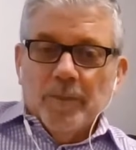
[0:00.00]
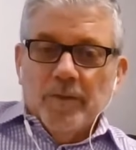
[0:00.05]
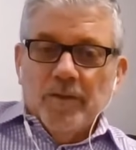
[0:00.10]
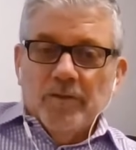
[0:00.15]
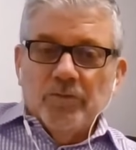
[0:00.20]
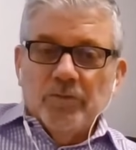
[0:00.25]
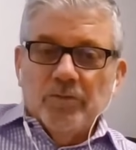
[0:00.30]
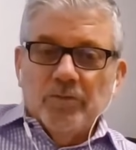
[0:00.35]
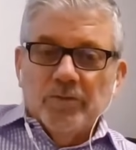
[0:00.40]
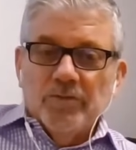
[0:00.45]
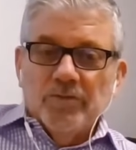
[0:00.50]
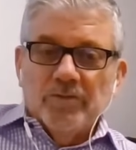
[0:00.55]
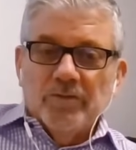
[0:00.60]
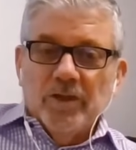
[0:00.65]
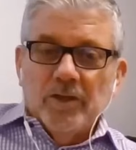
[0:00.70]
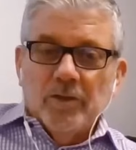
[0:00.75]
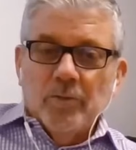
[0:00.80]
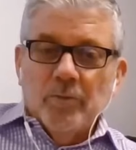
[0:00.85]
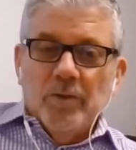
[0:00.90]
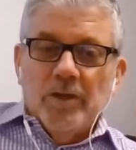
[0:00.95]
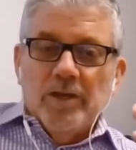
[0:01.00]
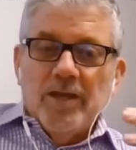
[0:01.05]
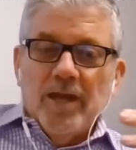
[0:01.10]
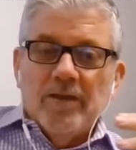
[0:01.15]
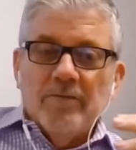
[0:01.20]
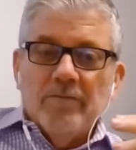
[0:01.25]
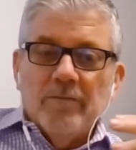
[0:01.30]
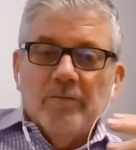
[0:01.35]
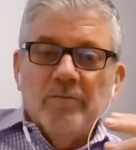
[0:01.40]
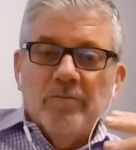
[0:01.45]
This was, we
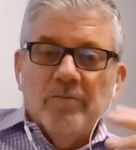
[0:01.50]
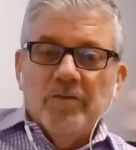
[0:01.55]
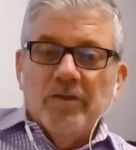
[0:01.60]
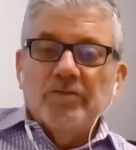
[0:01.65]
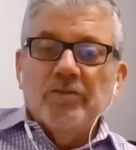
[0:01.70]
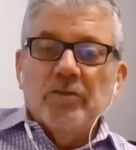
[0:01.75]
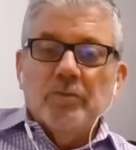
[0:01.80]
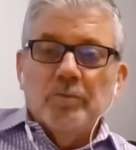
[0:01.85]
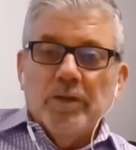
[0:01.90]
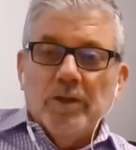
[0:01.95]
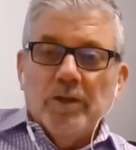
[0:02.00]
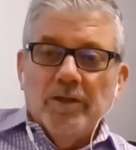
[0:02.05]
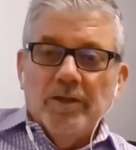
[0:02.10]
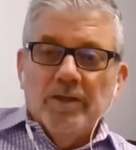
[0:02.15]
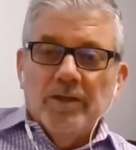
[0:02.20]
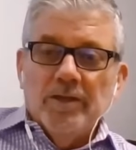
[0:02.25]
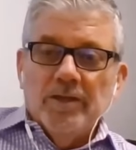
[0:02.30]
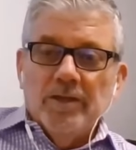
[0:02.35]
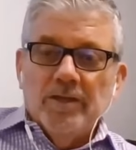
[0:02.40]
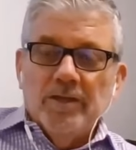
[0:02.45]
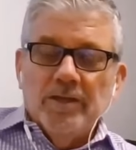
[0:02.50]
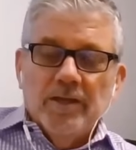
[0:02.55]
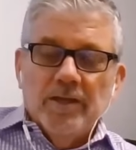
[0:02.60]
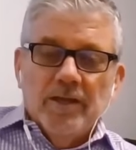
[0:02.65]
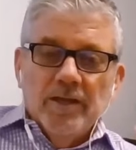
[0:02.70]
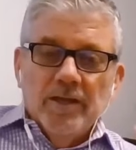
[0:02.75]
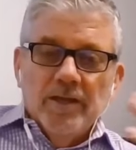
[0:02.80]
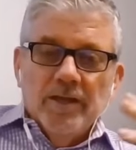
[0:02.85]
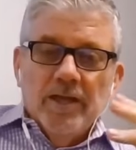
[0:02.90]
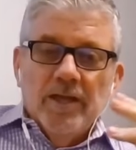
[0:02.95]
gave them visibility
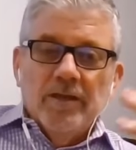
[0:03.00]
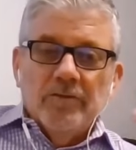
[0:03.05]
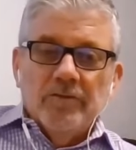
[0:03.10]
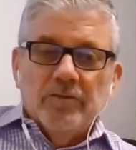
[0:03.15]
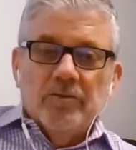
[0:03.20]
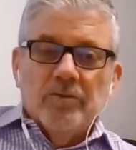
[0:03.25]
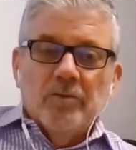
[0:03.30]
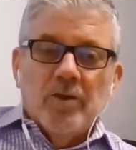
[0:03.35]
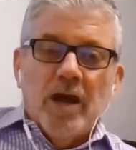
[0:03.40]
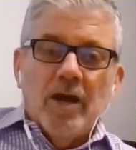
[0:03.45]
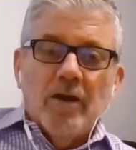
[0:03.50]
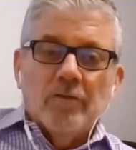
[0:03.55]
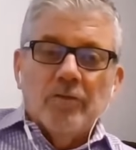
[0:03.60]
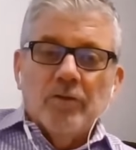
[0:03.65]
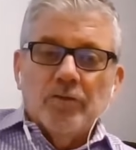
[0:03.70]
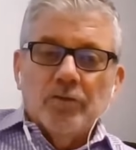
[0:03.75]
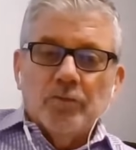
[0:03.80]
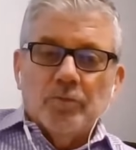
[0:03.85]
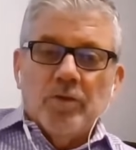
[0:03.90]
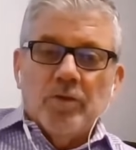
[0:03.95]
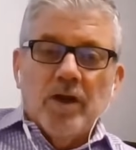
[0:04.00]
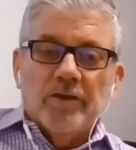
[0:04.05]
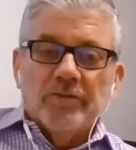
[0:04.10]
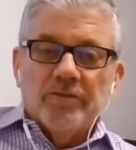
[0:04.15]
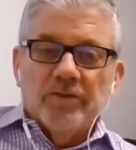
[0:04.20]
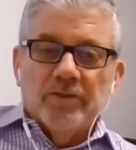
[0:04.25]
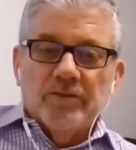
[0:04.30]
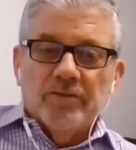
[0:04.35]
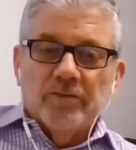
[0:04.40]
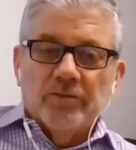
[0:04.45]
into how those
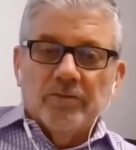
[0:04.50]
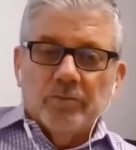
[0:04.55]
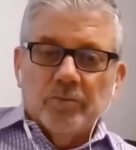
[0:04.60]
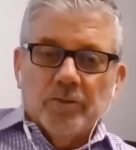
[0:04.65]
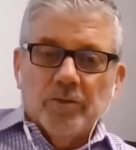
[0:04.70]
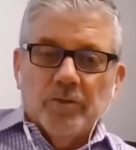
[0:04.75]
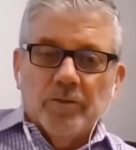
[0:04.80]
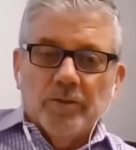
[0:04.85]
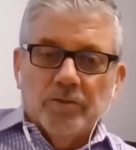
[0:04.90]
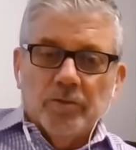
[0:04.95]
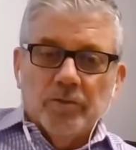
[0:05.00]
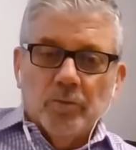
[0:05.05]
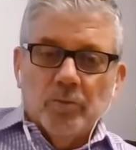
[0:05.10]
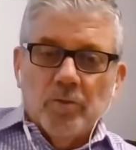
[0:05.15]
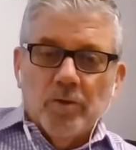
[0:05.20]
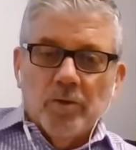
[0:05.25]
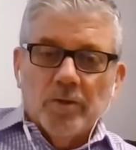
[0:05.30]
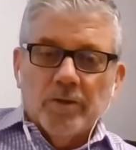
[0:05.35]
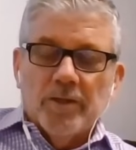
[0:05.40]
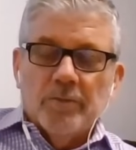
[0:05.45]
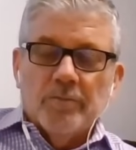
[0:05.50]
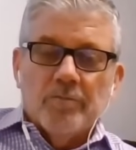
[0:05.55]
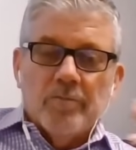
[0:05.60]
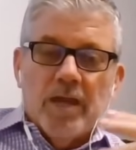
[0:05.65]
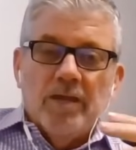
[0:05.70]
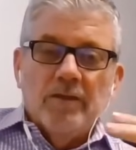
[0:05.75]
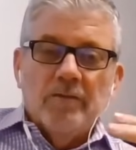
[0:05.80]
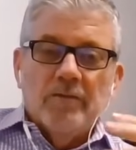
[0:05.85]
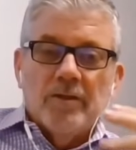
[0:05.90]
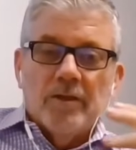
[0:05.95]
processes were going to work and
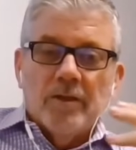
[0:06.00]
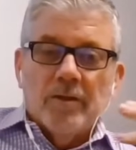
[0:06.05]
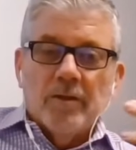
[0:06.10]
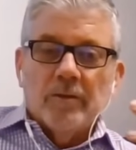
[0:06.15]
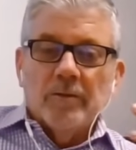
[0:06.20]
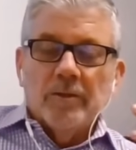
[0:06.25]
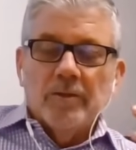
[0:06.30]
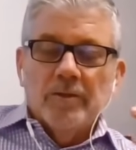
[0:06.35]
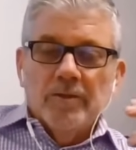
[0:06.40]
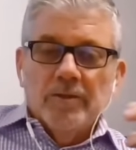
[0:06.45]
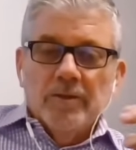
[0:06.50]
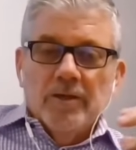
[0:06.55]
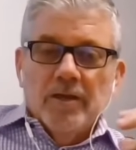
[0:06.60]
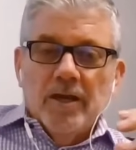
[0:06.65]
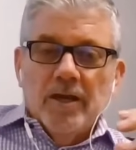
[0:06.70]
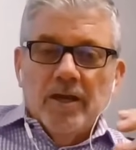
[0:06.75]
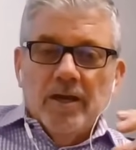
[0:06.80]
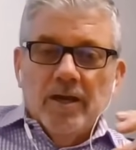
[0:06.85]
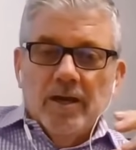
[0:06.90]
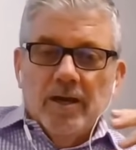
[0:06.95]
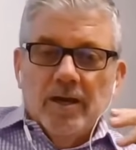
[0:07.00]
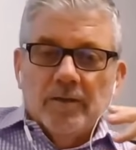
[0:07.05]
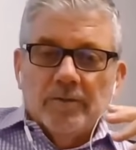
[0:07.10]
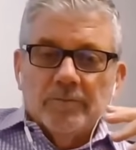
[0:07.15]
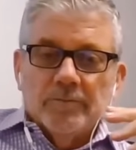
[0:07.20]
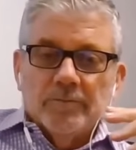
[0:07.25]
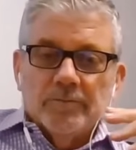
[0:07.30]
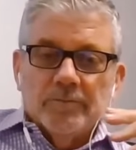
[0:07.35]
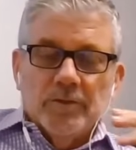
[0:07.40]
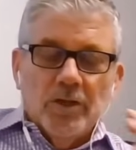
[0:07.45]
made their,
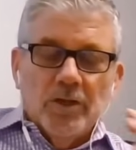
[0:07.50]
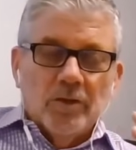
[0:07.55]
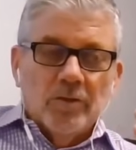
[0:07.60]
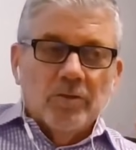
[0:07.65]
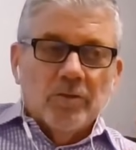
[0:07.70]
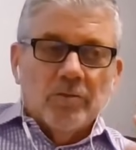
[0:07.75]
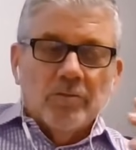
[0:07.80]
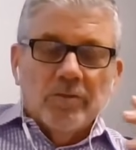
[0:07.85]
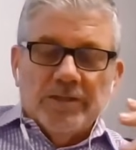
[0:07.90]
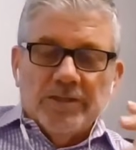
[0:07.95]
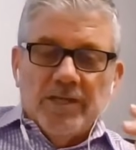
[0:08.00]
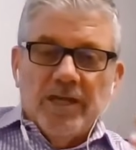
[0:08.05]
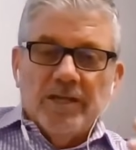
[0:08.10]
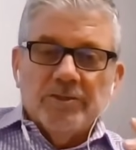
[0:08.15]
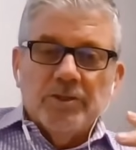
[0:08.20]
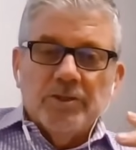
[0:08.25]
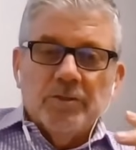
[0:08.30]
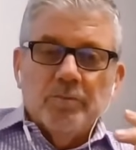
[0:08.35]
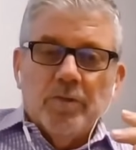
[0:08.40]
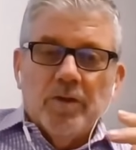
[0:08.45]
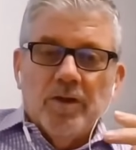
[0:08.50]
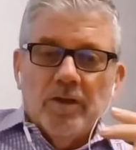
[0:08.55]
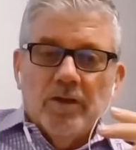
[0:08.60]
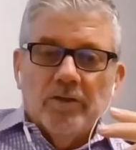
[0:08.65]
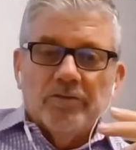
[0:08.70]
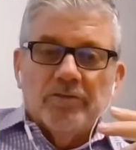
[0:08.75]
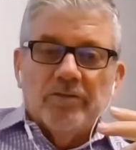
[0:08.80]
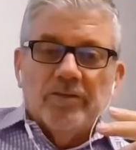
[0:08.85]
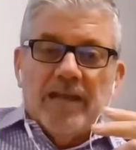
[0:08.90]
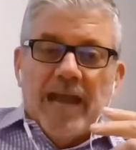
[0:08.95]
their retention
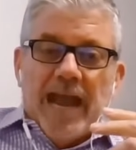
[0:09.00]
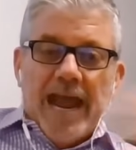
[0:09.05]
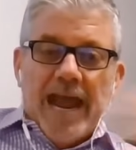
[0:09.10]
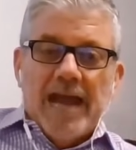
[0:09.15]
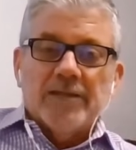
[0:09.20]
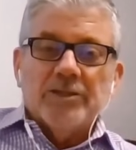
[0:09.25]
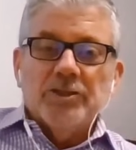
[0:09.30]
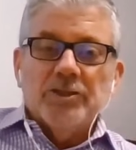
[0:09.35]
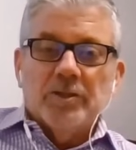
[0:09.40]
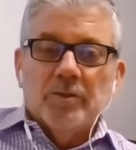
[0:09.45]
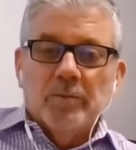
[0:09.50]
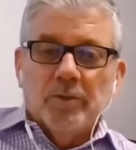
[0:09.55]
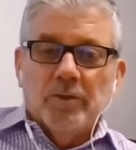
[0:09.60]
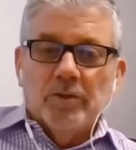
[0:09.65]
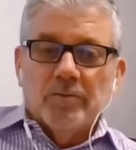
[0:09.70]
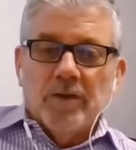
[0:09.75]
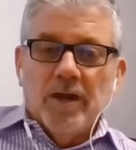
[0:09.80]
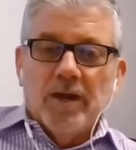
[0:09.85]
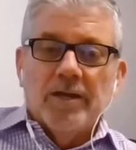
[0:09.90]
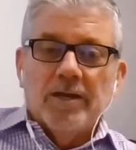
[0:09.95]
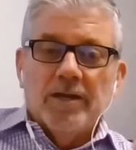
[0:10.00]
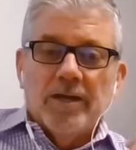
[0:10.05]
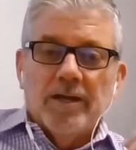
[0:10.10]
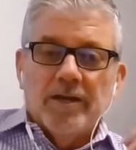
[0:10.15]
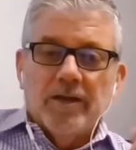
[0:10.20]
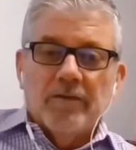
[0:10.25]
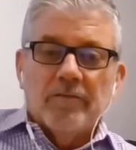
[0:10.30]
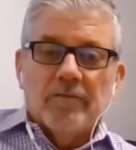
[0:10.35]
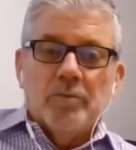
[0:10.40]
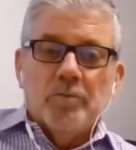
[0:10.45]
policy actionable, right,
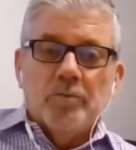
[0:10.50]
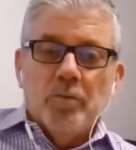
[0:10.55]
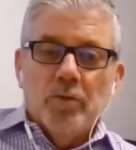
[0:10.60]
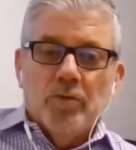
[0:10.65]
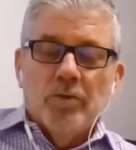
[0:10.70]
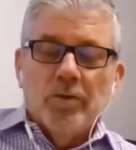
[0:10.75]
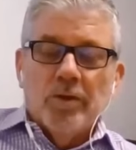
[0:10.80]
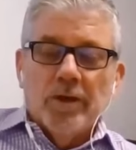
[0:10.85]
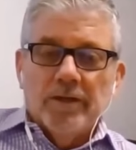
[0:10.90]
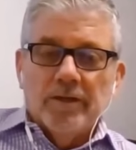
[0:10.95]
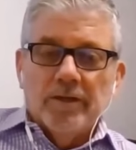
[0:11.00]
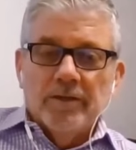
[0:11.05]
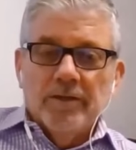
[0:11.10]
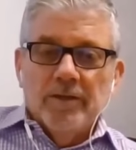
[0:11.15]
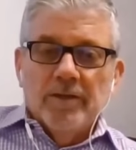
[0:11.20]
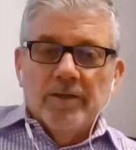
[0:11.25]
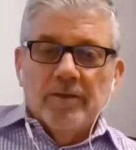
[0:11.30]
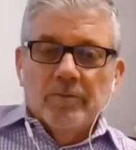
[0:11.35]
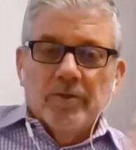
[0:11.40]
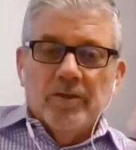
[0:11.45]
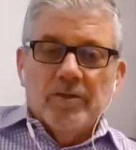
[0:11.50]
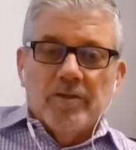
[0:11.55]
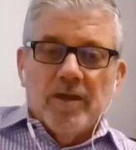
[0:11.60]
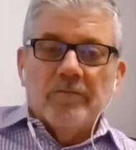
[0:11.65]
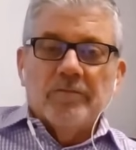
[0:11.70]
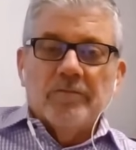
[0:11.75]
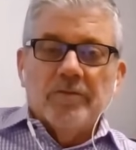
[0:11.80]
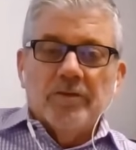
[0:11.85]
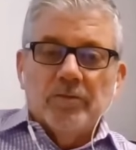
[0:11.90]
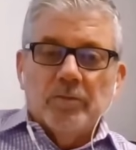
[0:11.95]
at every point with
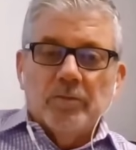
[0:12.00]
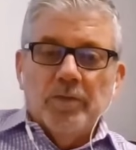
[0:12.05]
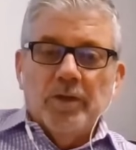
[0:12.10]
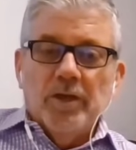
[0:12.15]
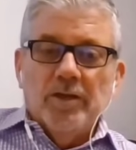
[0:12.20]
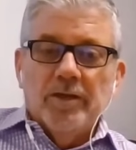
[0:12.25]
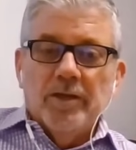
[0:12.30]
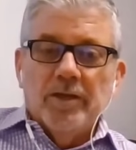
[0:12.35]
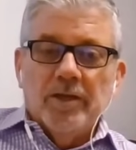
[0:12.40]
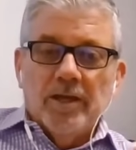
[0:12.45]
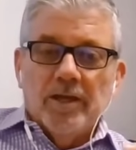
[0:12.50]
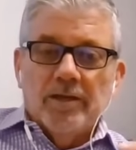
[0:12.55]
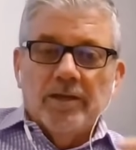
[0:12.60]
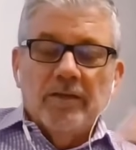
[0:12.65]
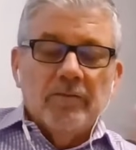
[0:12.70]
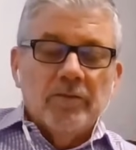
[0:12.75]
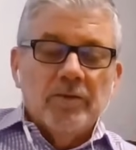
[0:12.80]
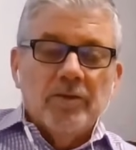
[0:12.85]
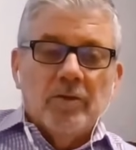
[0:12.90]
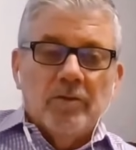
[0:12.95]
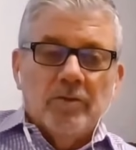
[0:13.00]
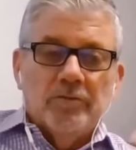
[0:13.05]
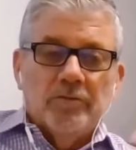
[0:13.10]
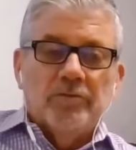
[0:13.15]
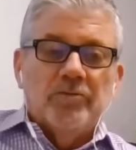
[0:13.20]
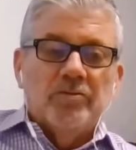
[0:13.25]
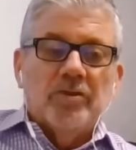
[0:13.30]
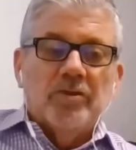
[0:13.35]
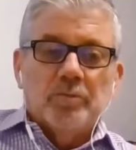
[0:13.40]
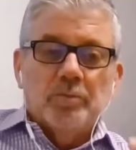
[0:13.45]
that visibility, even though it
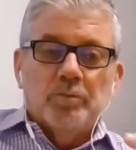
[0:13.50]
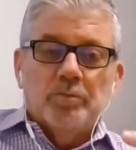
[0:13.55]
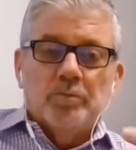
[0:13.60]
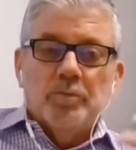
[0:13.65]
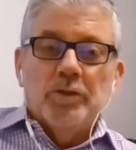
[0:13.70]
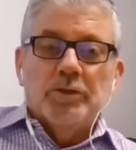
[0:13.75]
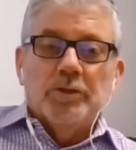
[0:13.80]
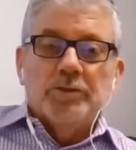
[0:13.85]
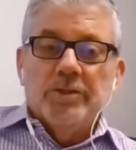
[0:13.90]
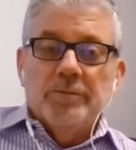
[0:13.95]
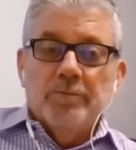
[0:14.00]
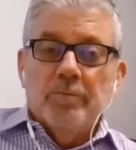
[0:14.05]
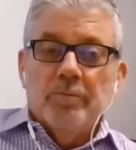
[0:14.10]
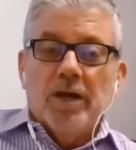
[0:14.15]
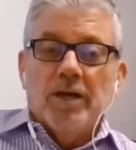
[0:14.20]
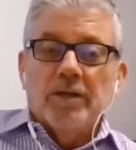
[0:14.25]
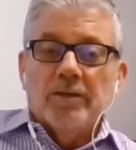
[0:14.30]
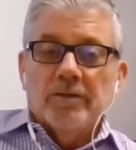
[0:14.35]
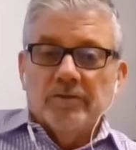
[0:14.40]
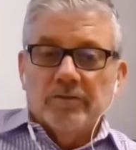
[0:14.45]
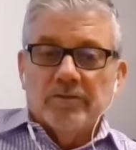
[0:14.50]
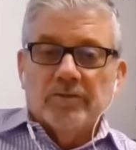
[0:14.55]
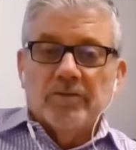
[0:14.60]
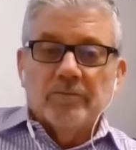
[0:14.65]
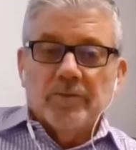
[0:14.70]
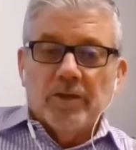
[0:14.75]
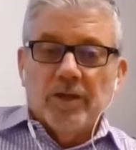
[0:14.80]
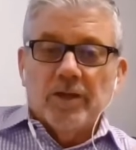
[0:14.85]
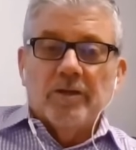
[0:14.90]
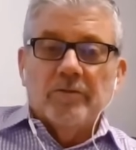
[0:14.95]
was just pushing buttons, right?